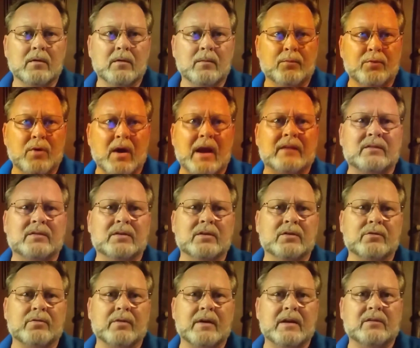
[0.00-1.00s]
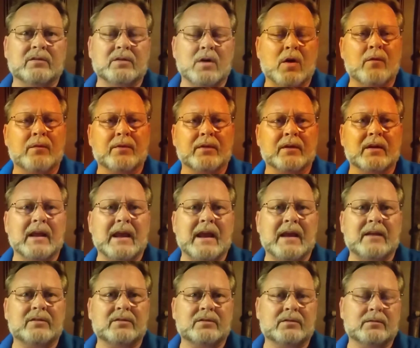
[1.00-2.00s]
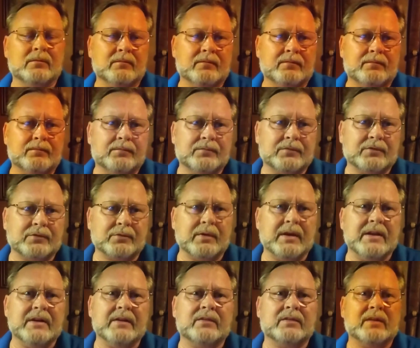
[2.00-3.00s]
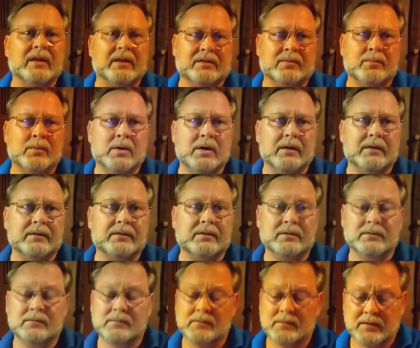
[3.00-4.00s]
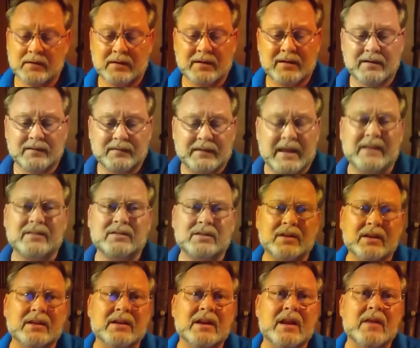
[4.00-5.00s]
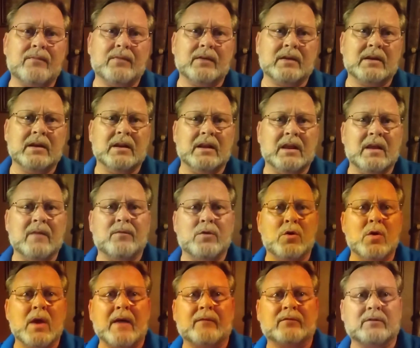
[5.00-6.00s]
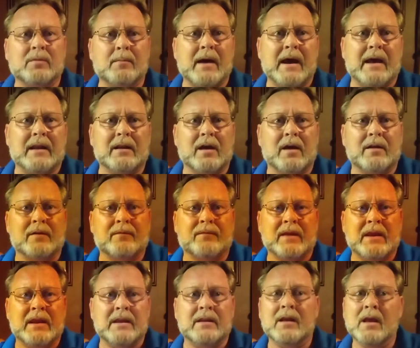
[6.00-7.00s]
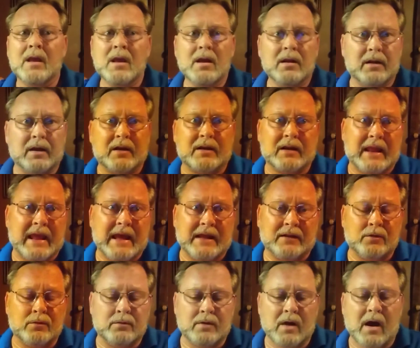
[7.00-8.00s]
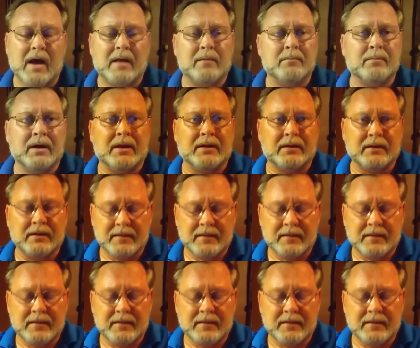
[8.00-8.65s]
price increase over the last 3 to 6 months. That's significant if you have to buy a lot of feed. Luckily I do not, but